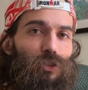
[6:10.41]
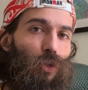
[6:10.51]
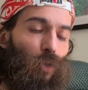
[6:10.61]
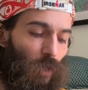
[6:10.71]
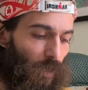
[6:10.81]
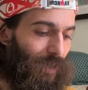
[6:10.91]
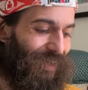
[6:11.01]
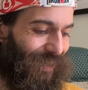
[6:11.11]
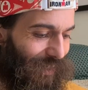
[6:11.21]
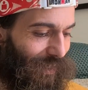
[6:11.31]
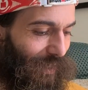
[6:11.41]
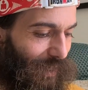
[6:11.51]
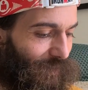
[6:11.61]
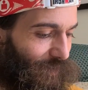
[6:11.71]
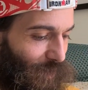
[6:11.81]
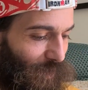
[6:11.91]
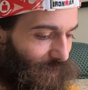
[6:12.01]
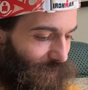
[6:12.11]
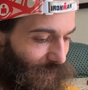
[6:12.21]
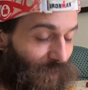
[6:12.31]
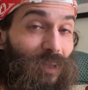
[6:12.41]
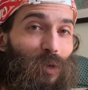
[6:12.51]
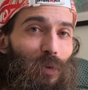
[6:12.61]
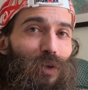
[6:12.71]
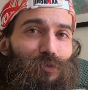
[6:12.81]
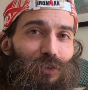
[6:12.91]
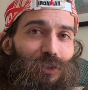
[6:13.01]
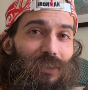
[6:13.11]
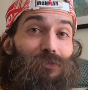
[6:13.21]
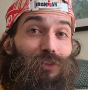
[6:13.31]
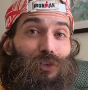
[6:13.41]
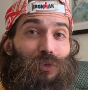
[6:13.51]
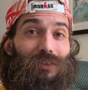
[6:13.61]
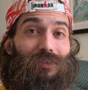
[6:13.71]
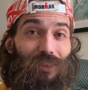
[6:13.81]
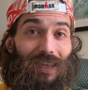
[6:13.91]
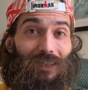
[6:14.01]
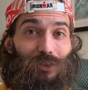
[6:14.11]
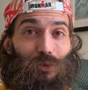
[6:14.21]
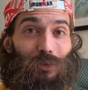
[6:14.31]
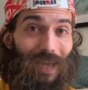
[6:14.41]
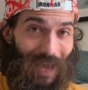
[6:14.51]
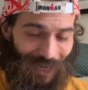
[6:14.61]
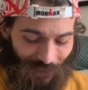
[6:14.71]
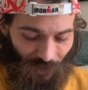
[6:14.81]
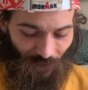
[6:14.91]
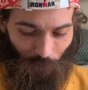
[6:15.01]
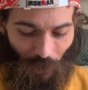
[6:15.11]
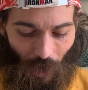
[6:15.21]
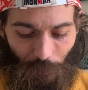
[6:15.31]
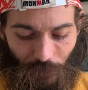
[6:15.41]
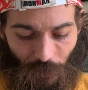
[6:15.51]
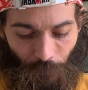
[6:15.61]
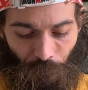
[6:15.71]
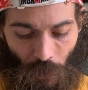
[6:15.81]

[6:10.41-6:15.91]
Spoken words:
So it is a little bit of a difficult thing to gauge sometimes.